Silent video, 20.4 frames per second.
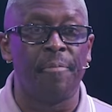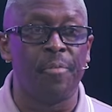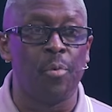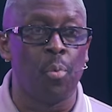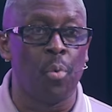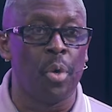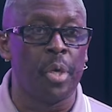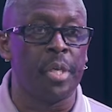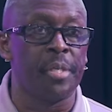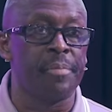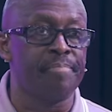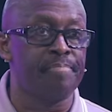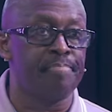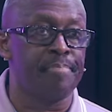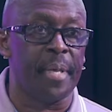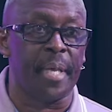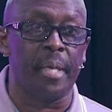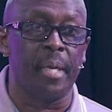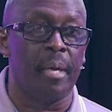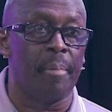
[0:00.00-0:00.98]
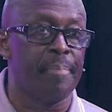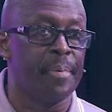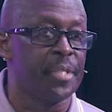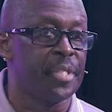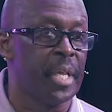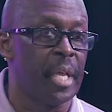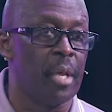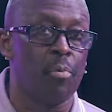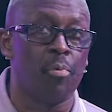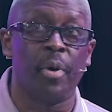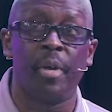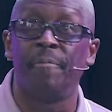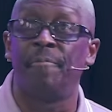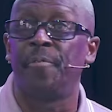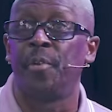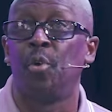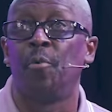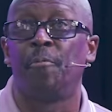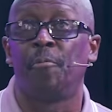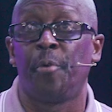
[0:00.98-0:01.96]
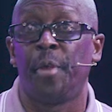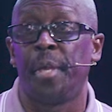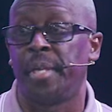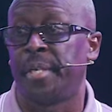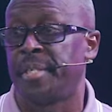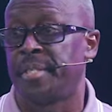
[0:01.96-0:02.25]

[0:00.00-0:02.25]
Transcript: If you want to pick it up and take one, feel free,